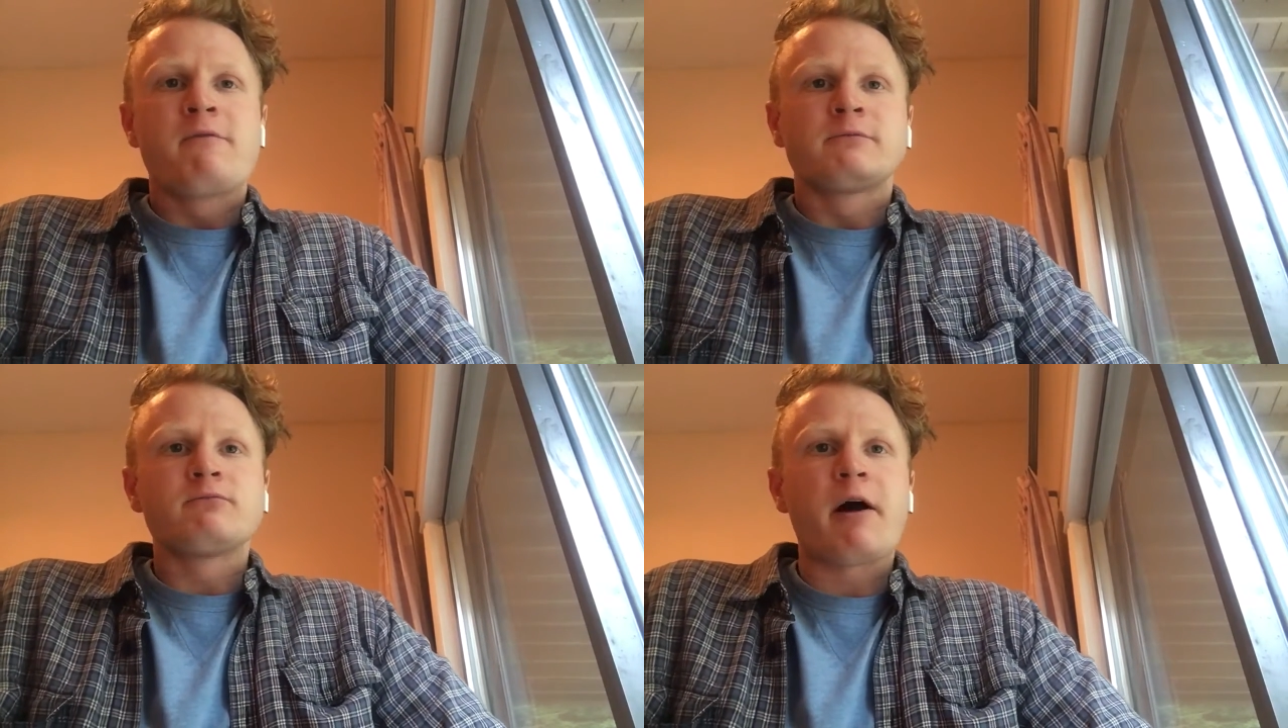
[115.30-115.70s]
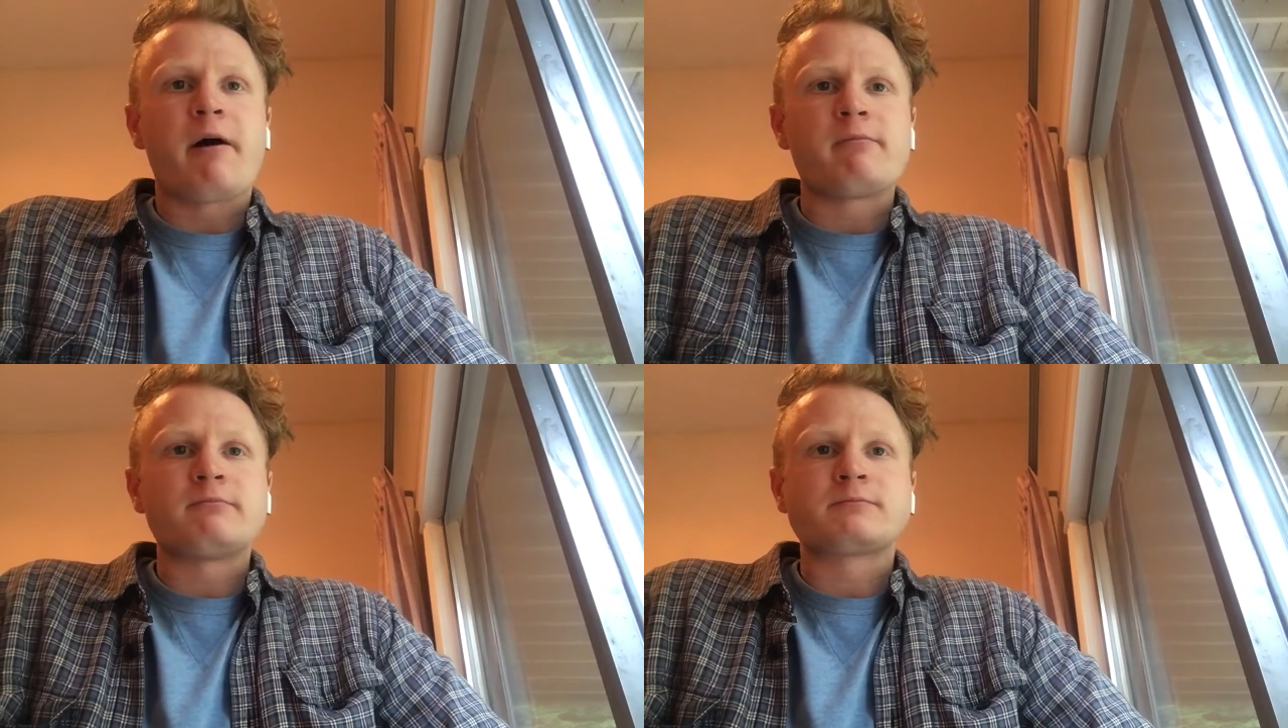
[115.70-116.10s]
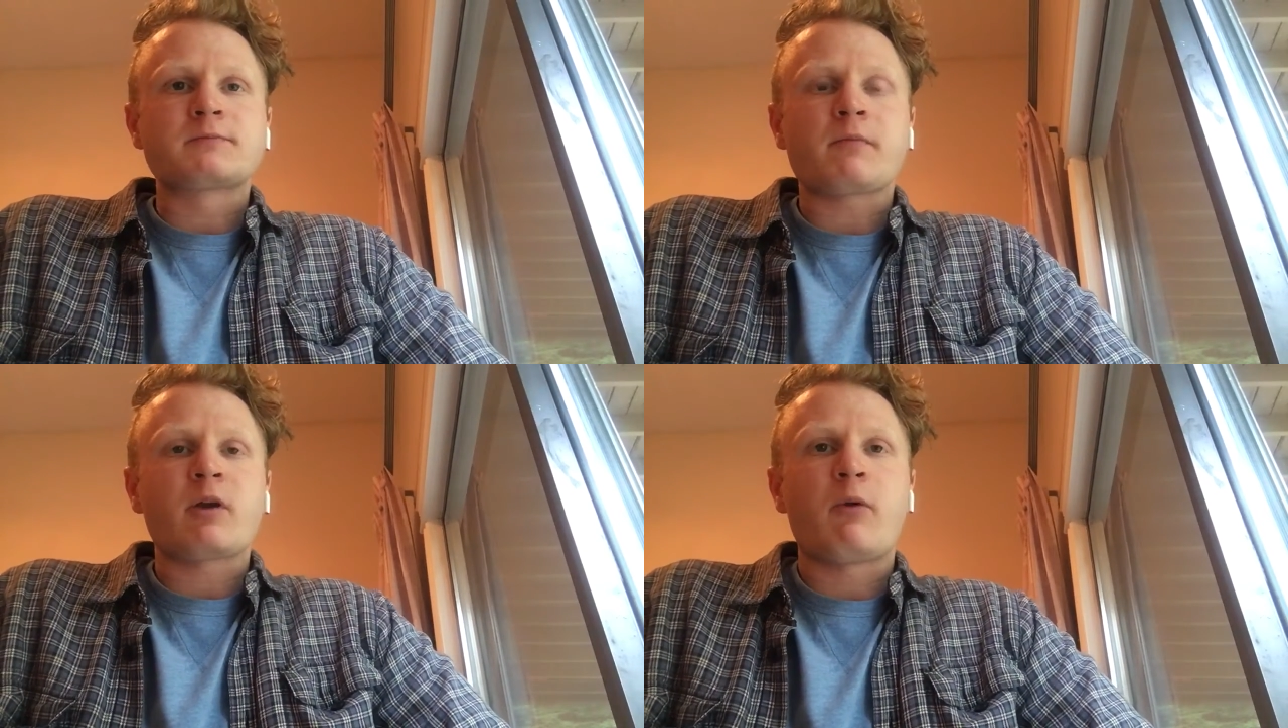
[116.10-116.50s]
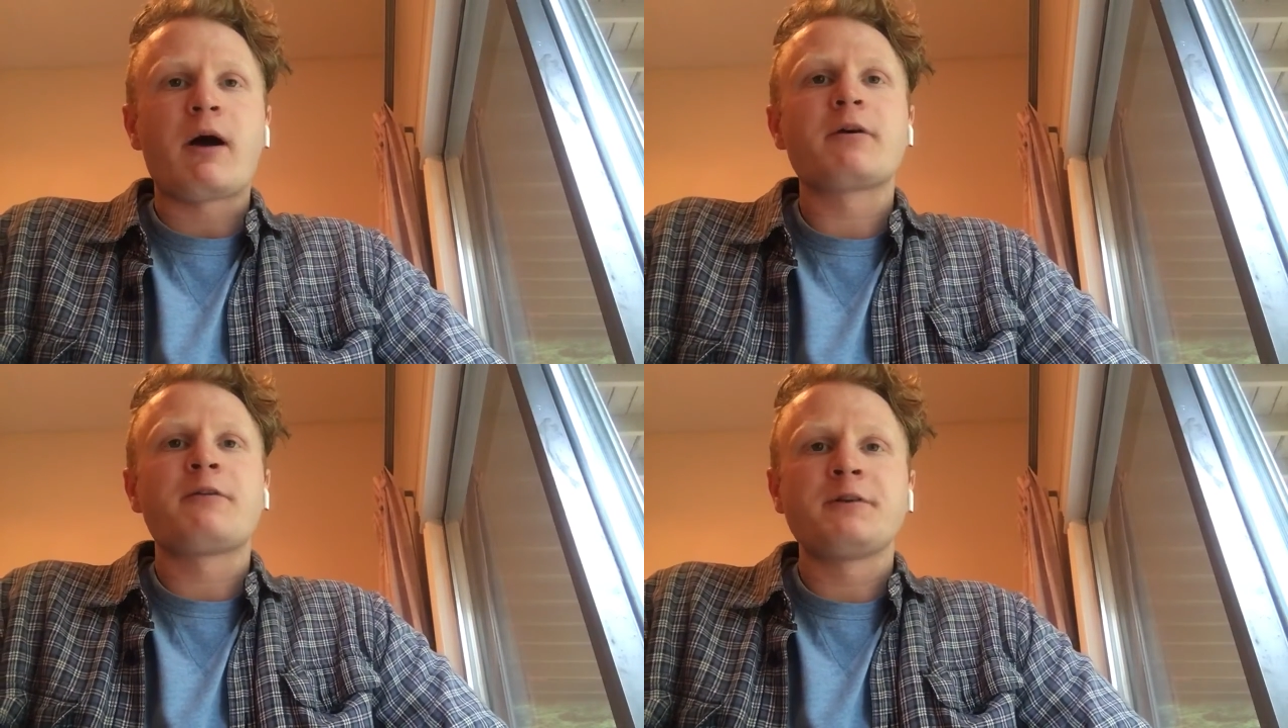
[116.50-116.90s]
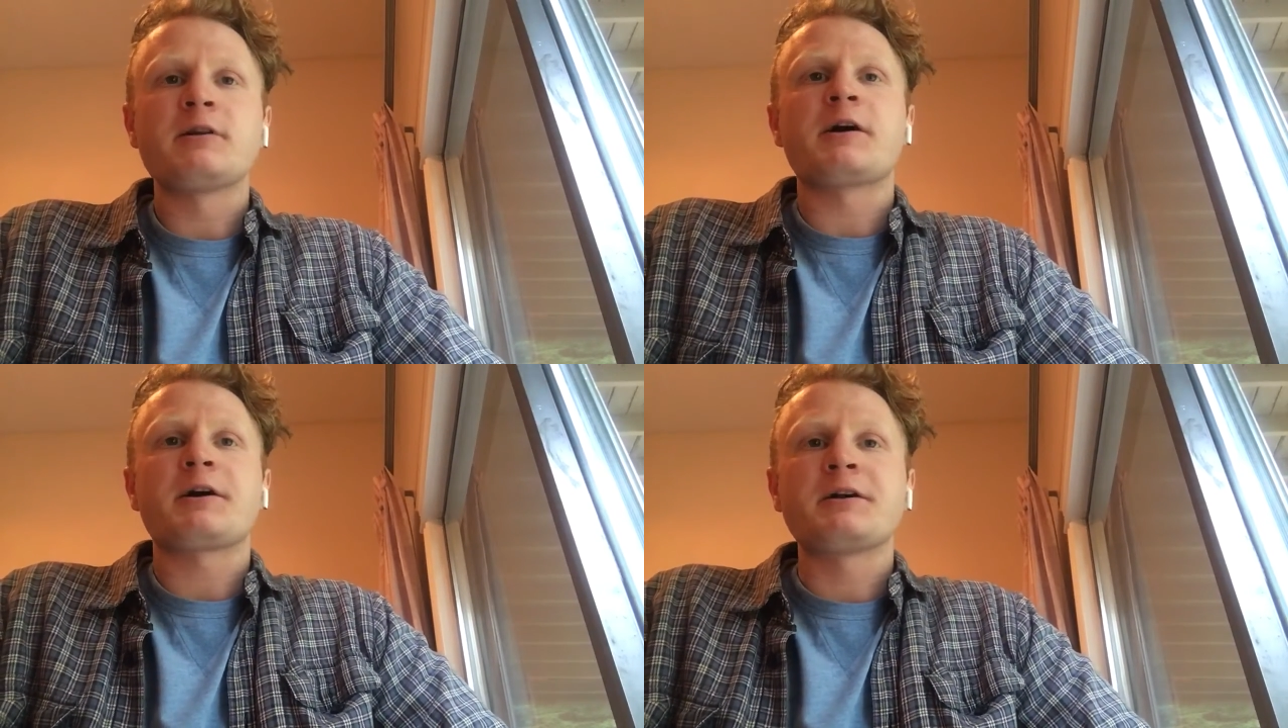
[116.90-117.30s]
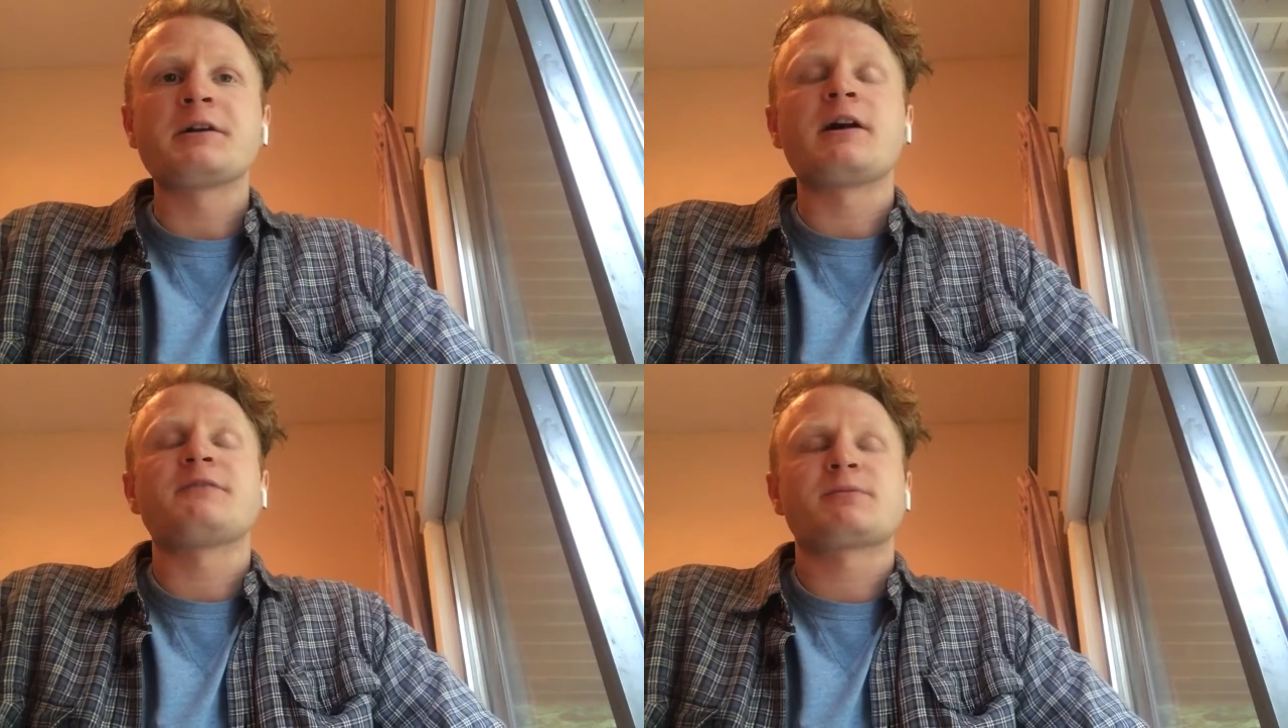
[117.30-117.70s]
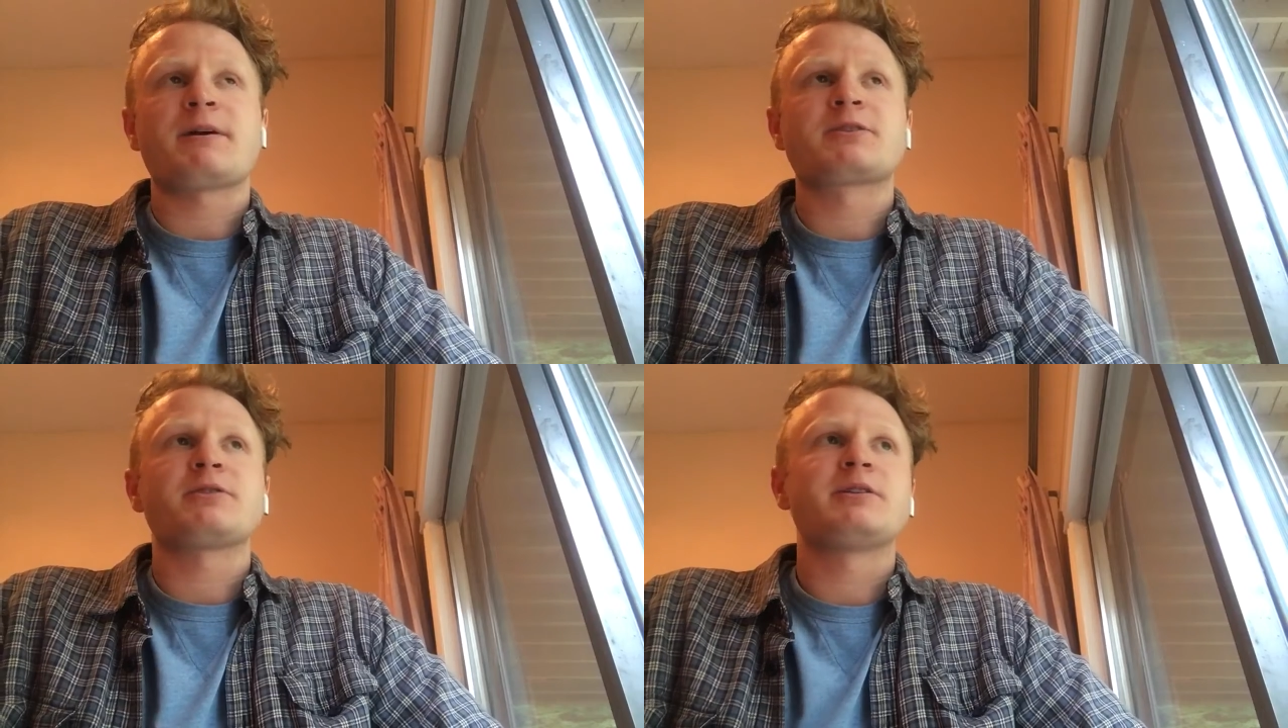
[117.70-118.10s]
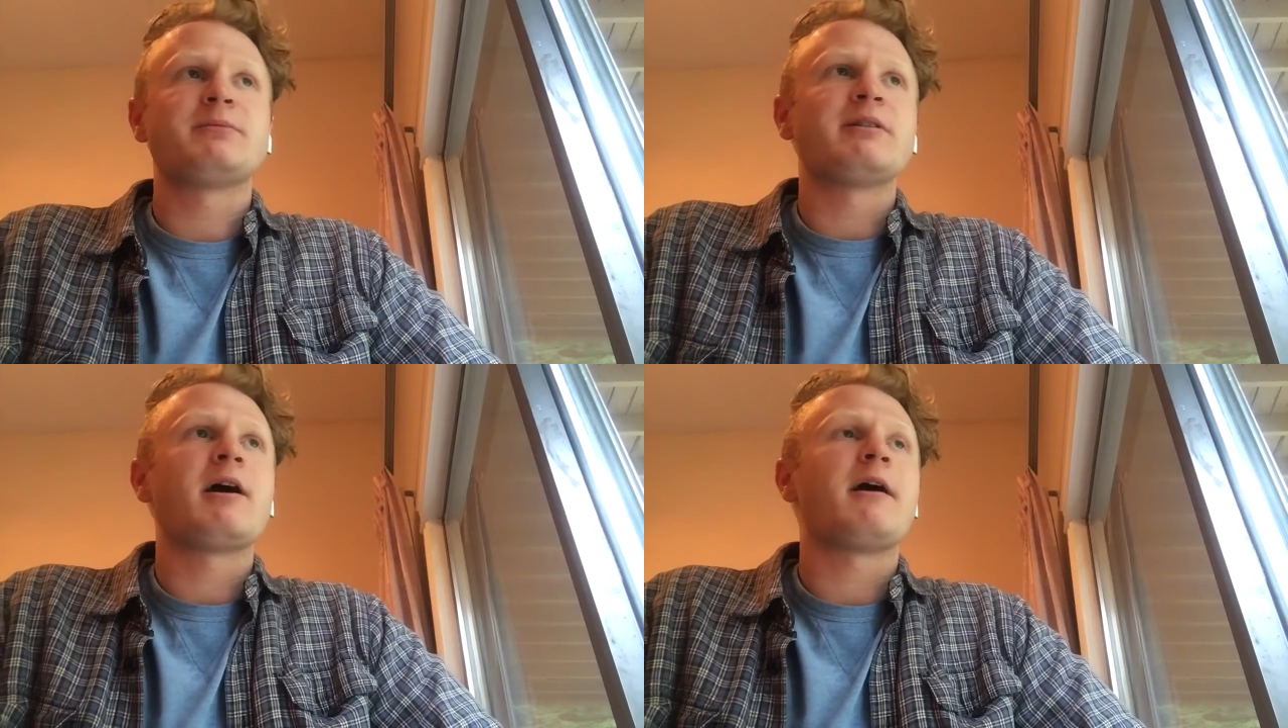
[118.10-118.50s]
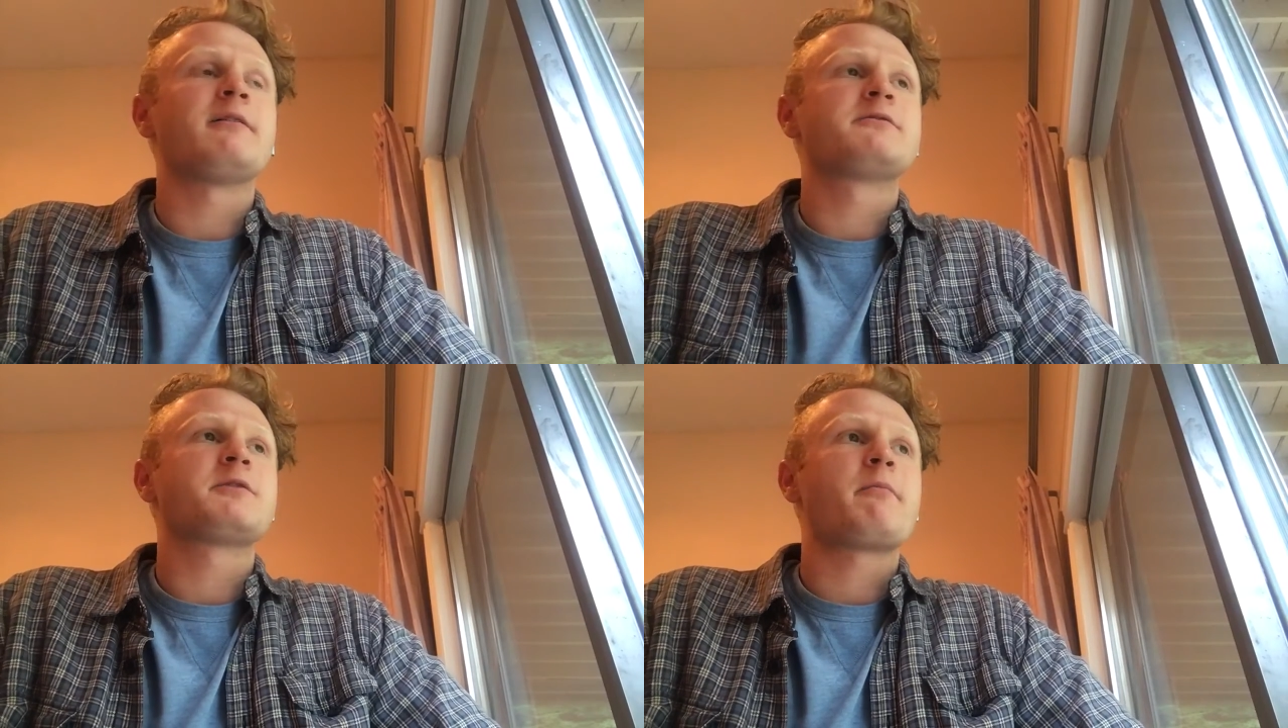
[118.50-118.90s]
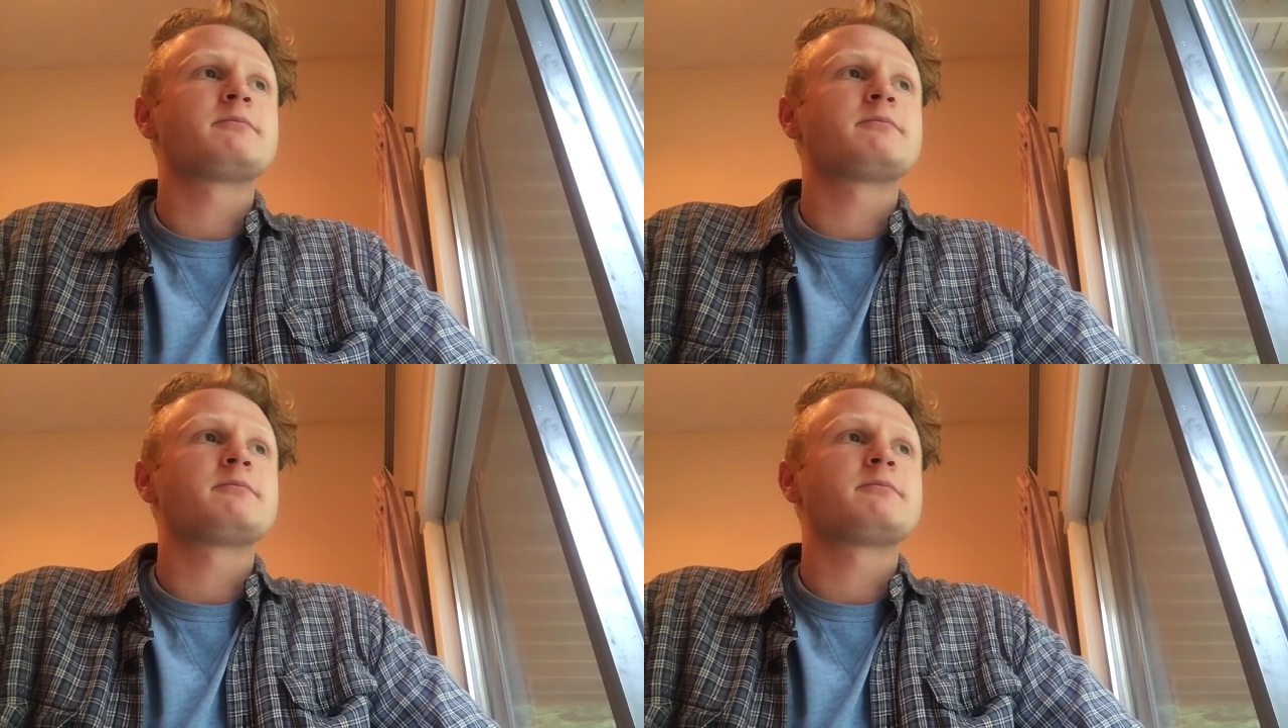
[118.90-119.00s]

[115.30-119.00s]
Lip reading: Why do I feel not good enough, especially to be loved?